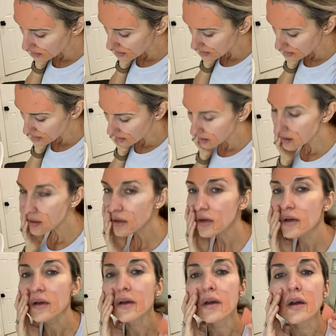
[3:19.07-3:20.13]

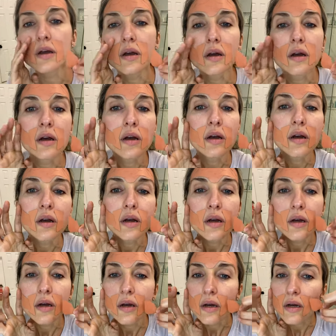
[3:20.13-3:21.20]

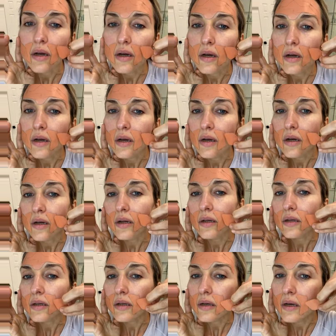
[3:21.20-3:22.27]

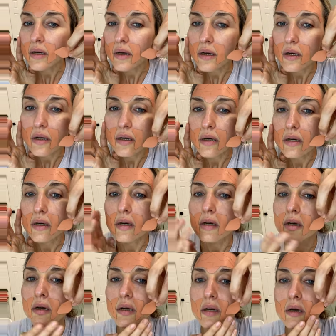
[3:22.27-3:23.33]

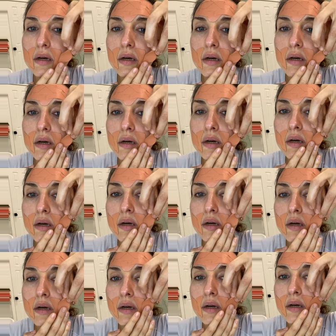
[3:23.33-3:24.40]

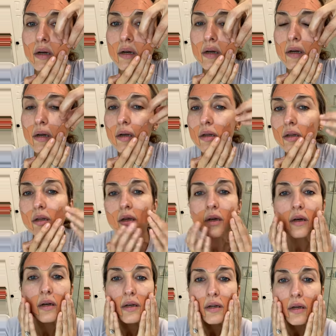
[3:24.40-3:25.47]

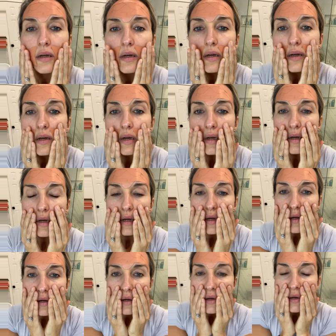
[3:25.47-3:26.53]

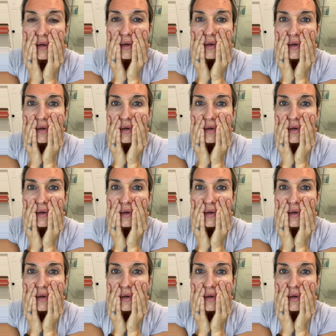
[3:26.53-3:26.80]
Nothing is said.